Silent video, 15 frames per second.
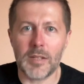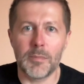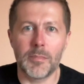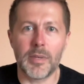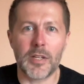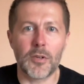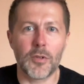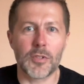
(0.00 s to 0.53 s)

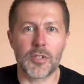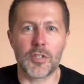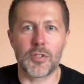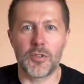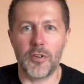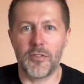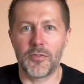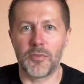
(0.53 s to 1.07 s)
because
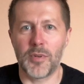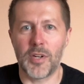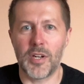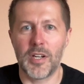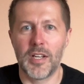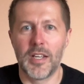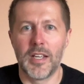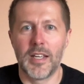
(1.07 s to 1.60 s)
software
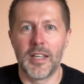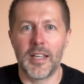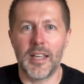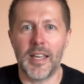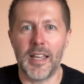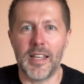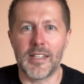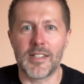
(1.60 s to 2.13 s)

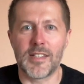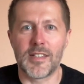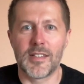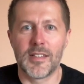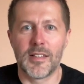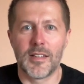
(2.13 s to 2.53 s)
is